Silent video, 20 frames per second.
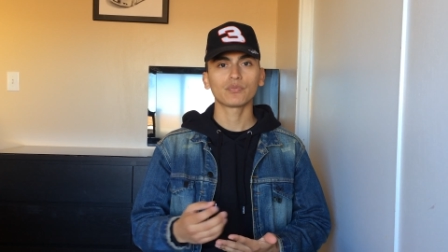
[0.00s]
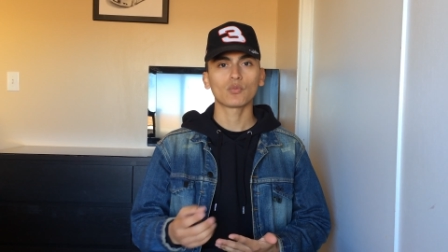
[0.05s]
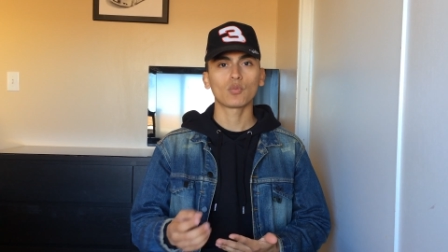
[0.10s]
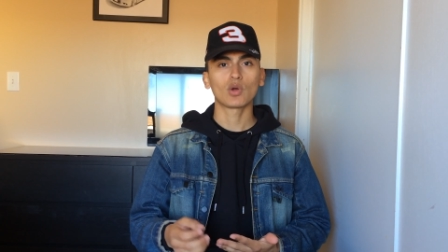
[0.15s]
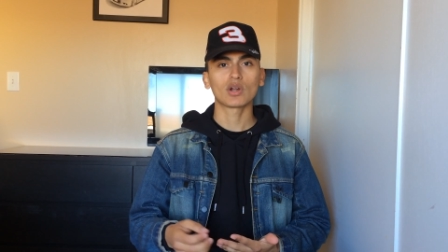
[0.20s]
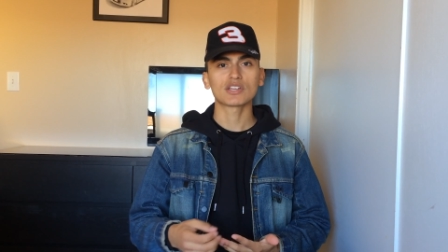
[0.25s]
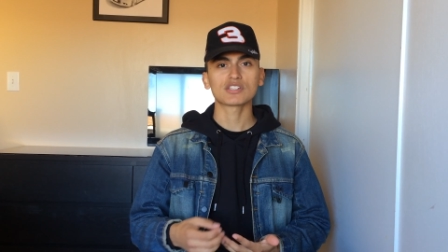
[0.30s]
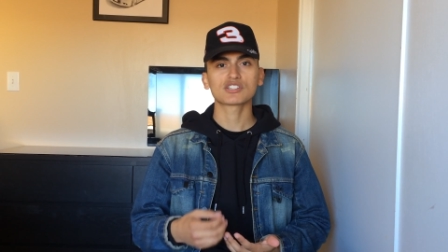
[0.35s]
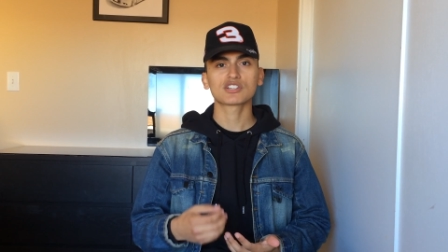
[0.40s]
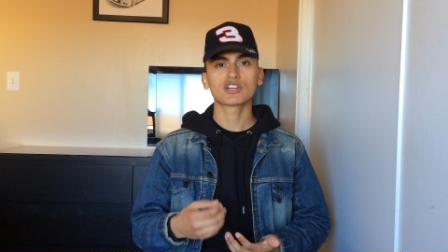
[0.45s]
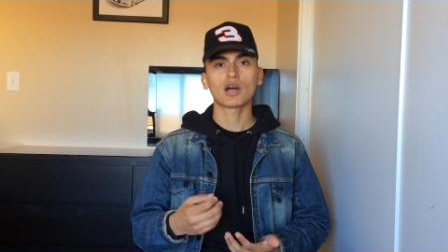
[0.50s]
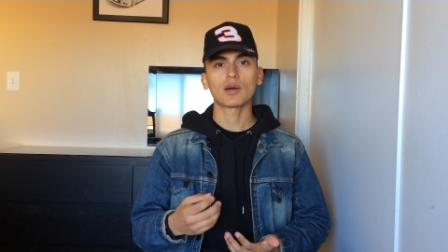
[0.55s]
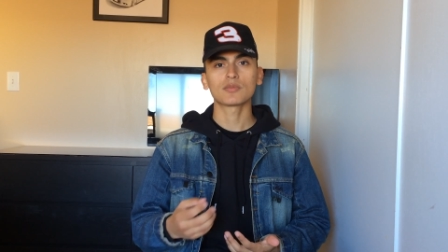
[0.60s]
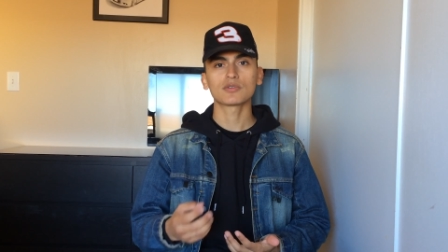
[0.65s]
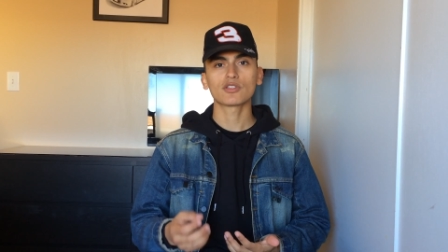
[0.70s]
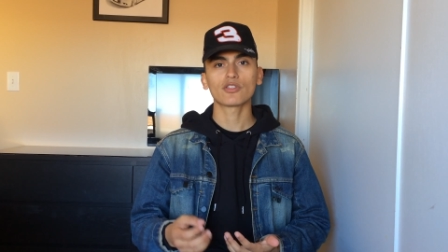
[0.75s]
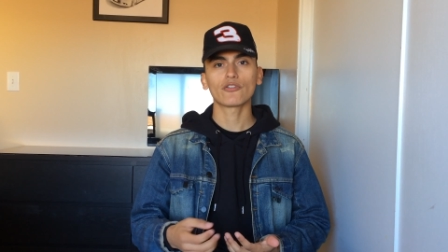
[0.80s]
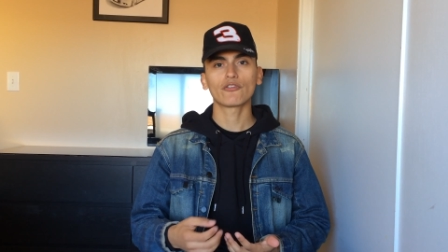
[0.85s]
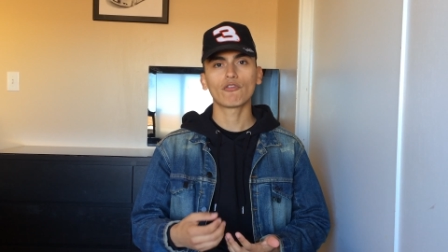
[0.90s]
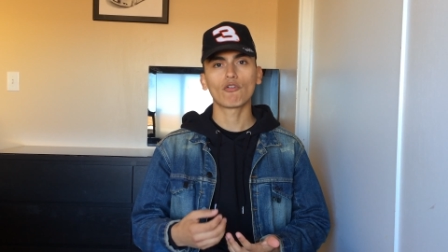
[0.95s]
what has come
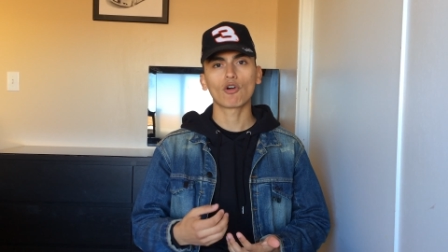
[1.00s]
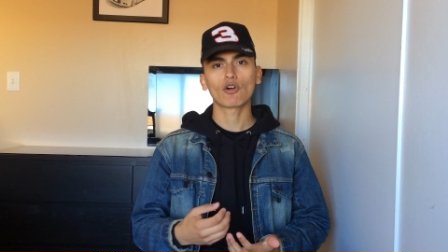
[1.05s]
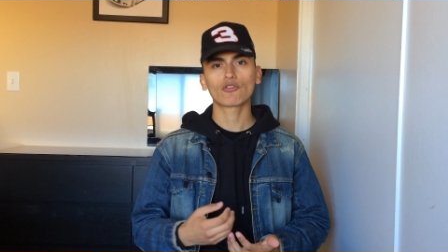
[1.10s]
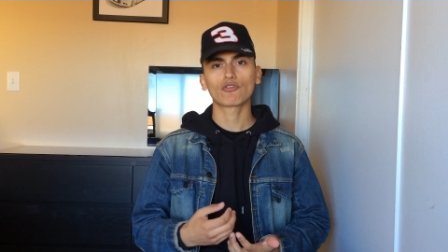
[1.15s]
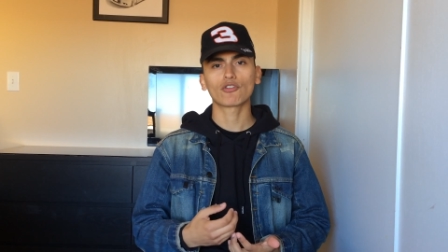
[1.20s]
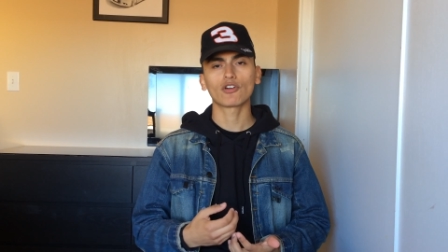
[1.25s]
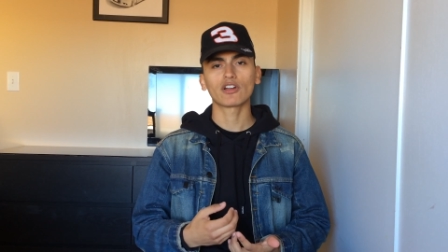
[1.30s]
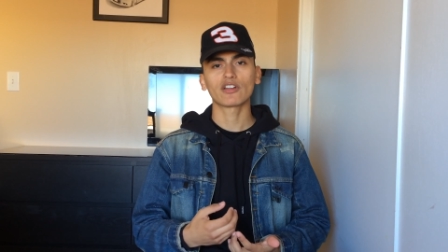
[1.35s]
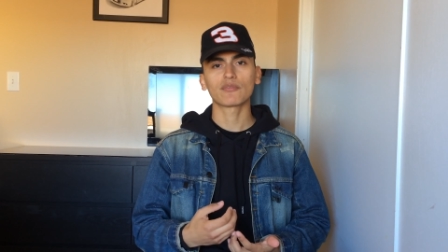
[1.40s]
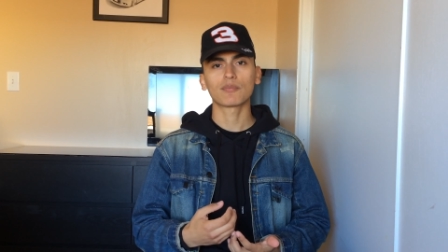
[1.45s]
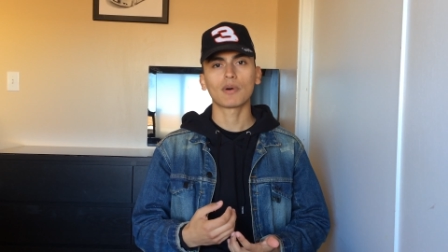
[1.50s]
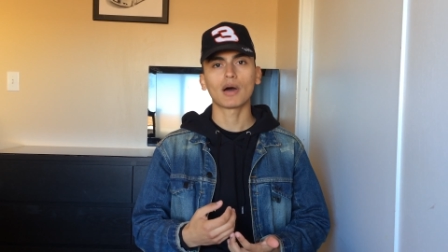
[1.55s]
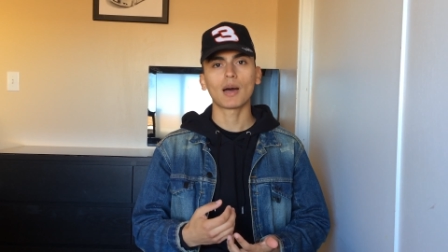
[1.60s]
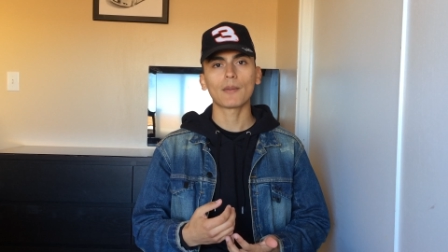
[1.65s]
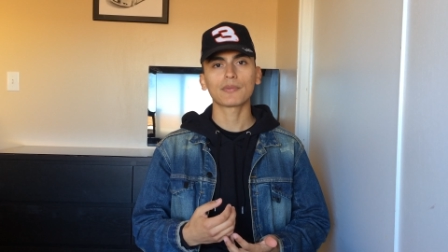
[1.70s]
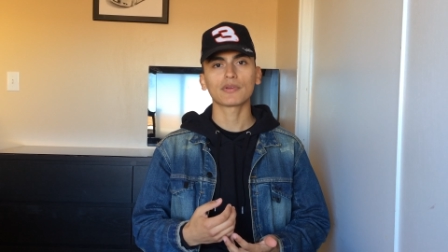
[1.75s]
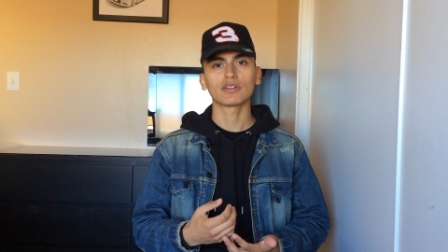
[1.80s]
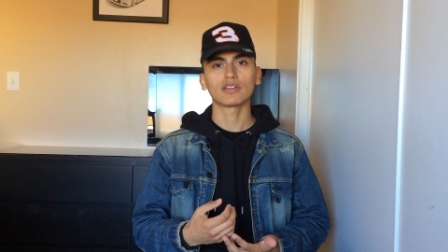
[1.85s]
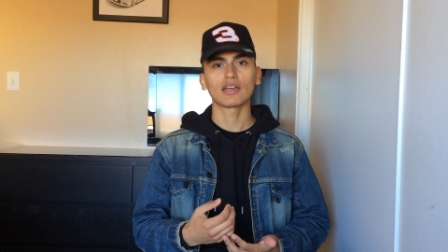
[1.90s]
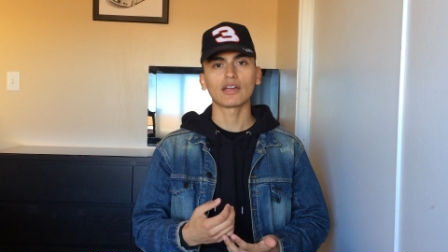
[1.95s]
to the forefront of
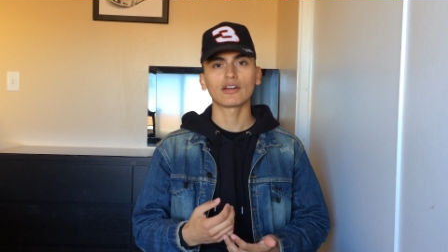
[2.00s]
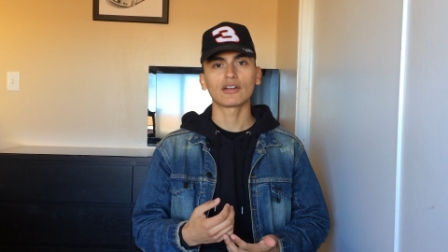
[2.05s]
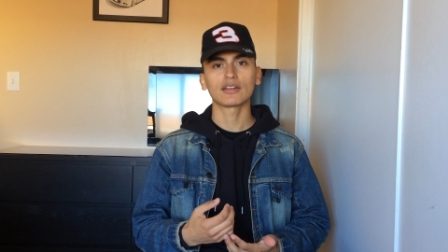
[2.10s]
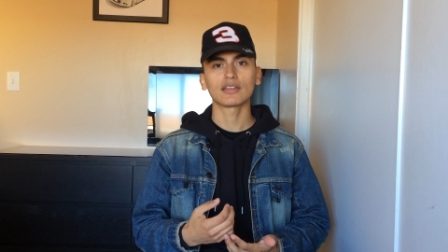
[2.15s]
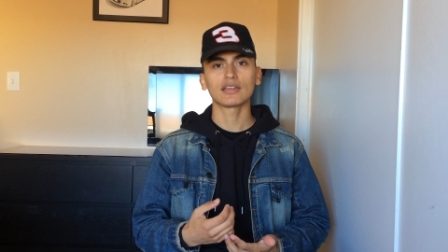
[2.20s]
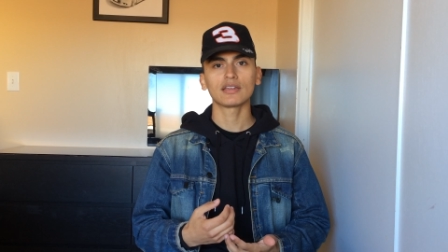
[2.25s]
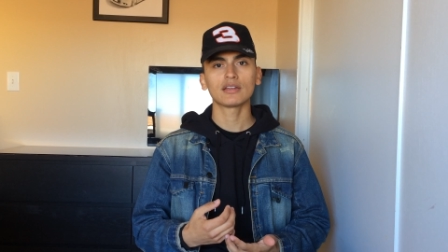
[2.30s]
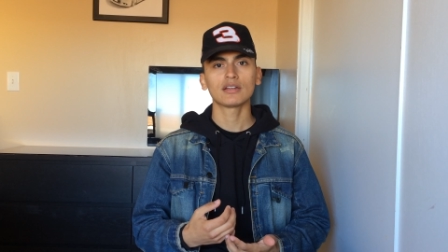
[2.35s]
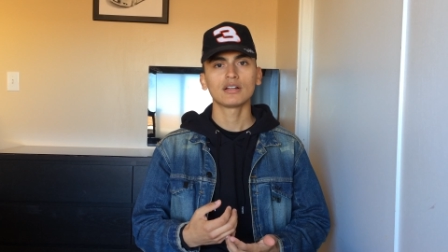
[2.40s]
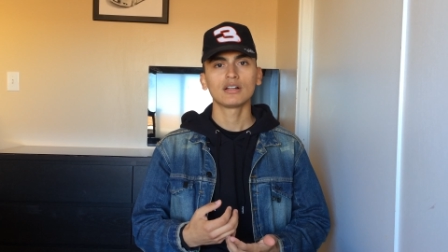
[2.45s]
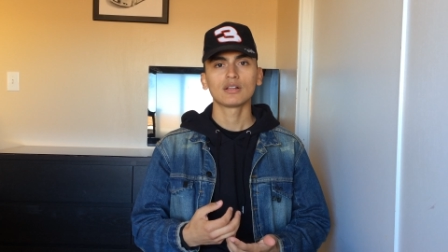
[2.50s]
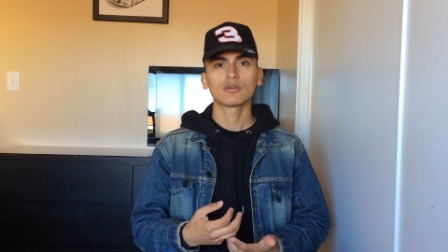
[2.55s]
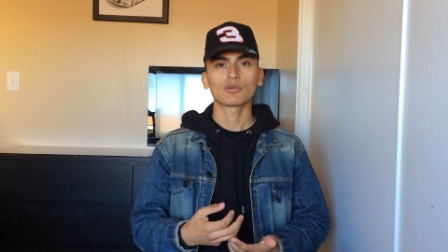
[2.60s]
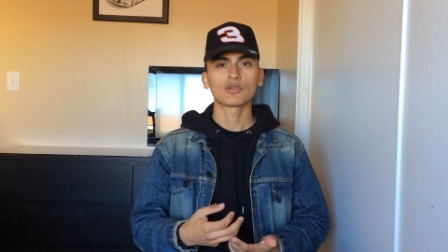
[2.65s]
popularity